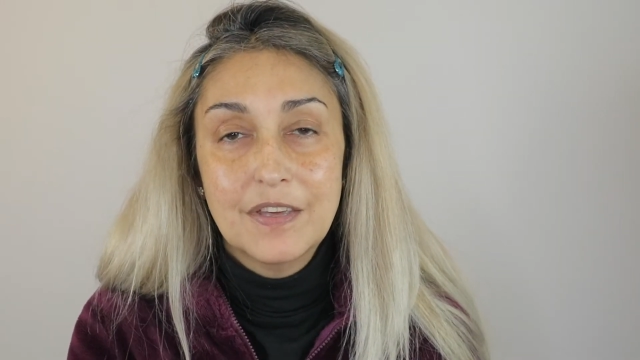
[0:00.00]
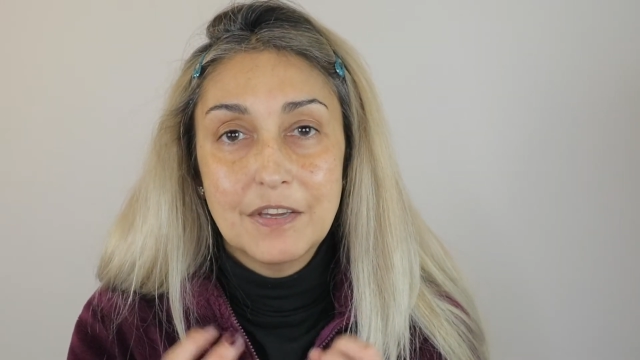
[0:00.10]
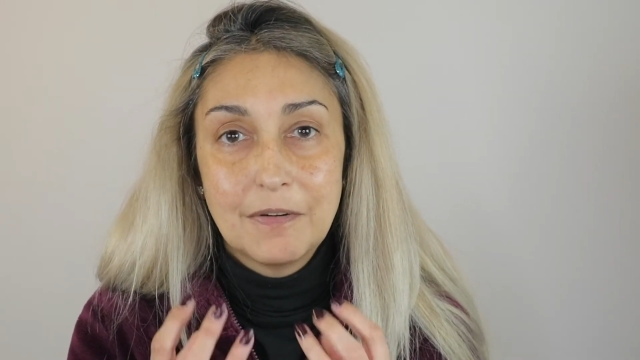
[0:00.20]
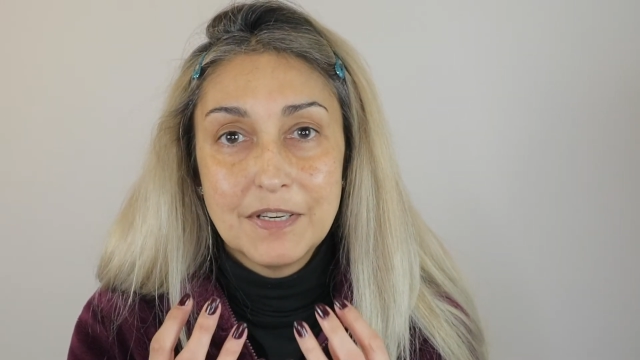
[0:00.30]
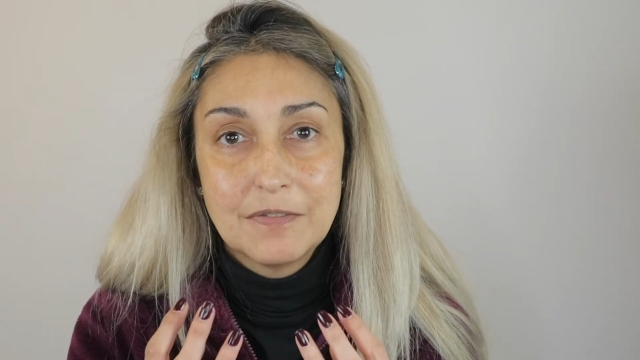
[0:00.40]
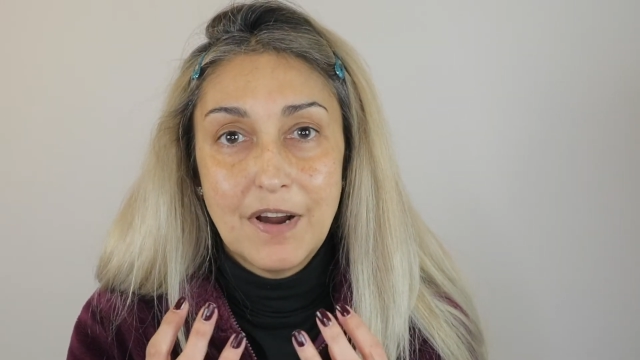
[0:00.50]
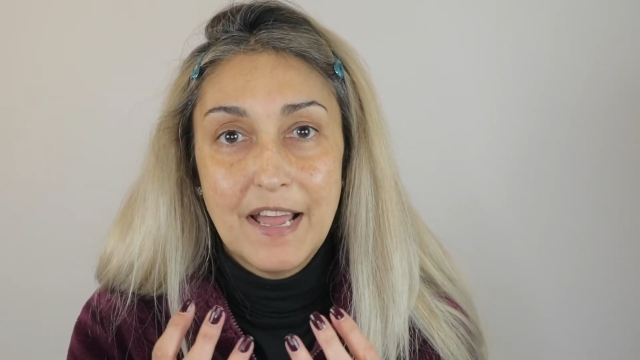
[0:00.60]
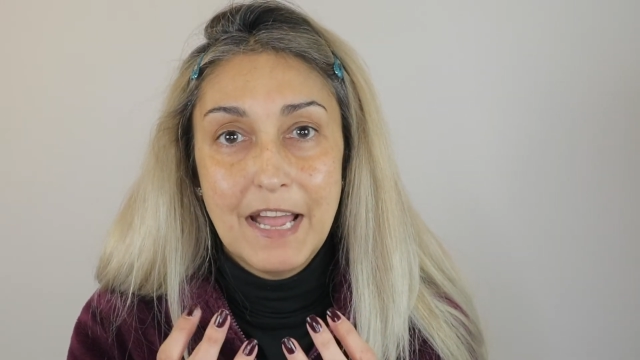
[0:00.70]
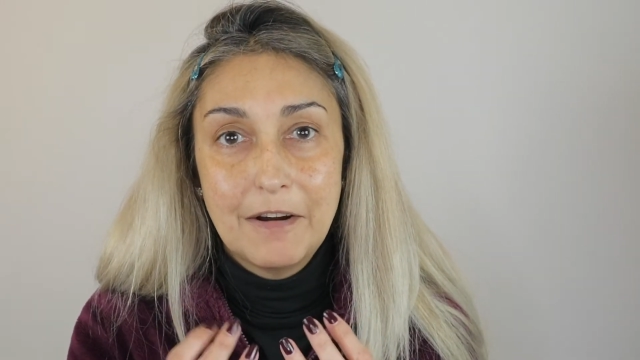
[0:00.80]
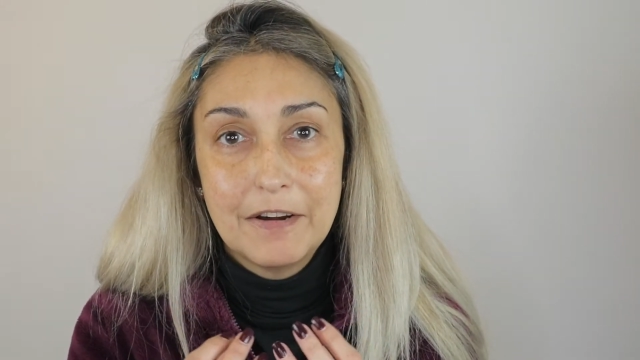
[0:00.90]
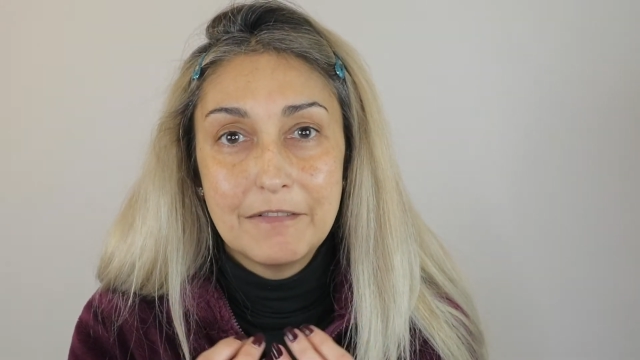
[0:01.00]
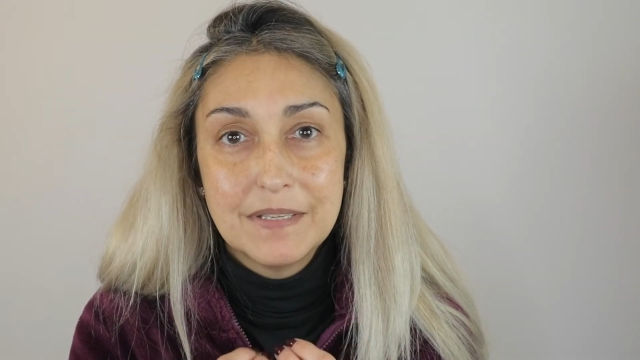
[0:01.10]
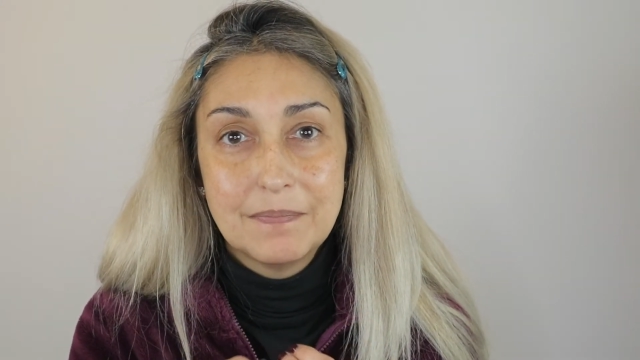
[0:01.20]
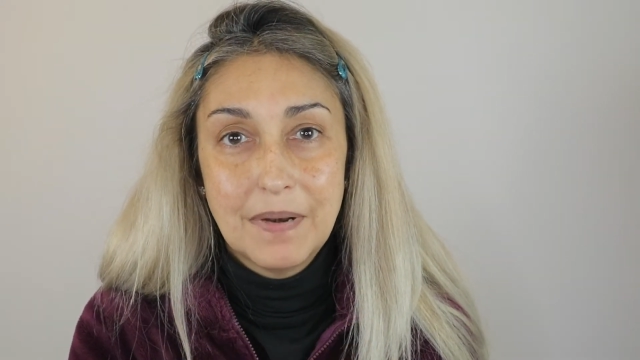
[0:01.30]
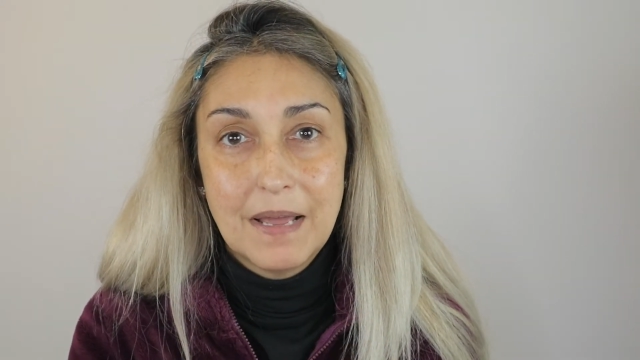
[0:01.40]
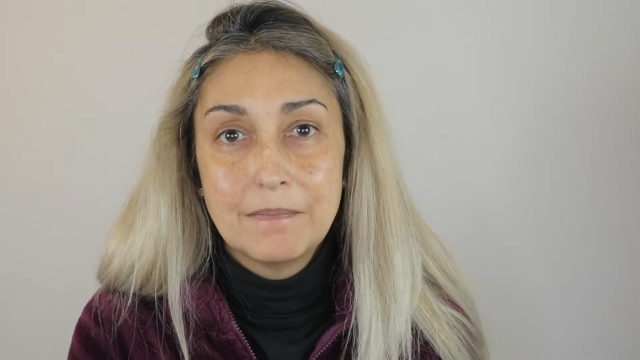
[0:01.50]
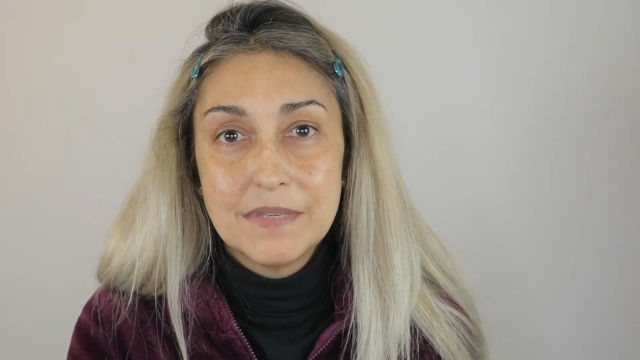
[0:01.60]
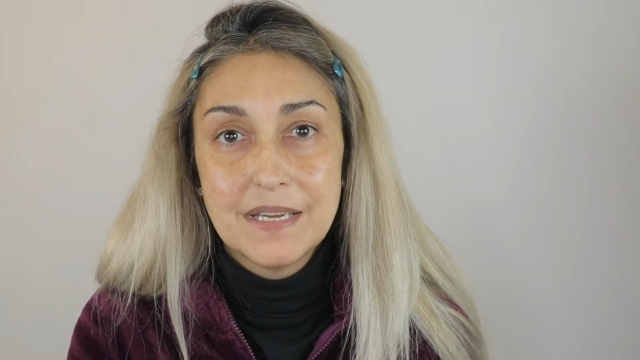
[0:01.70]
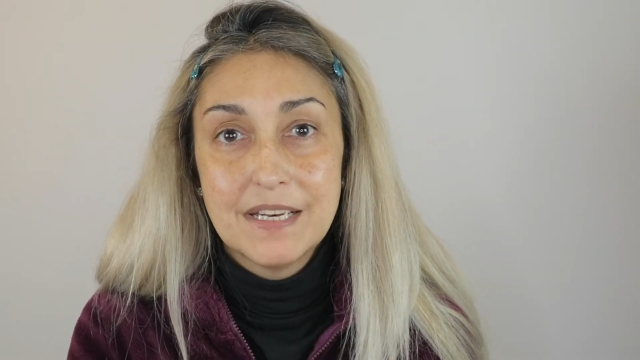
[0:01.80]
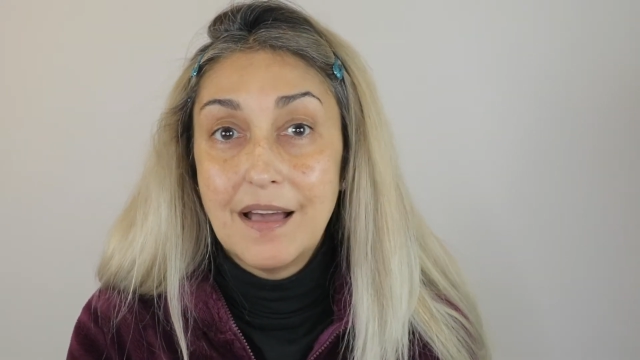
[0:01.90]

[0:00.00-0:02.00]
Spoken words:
your under eye area is plumped and